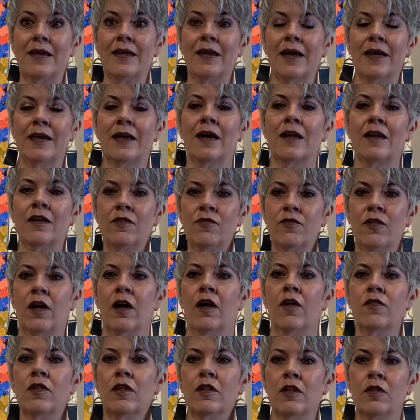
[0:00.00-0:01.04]
I got
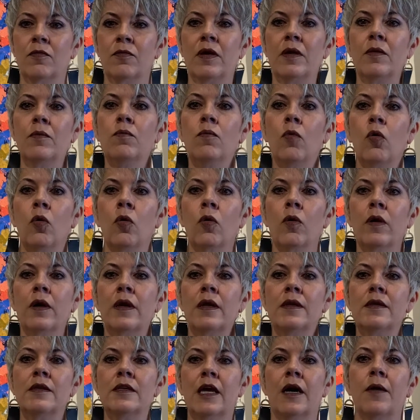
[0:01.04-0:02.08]
involved a little bit more
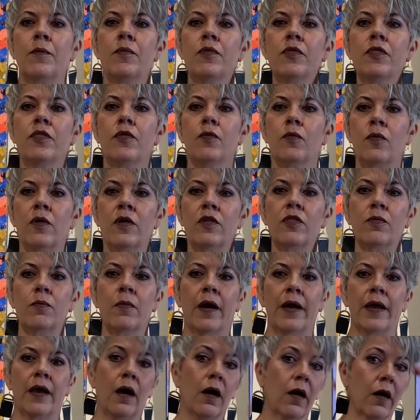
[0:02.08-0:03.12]
in depth with
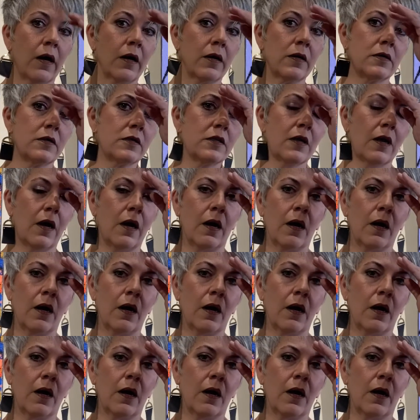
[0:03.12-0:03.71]
my art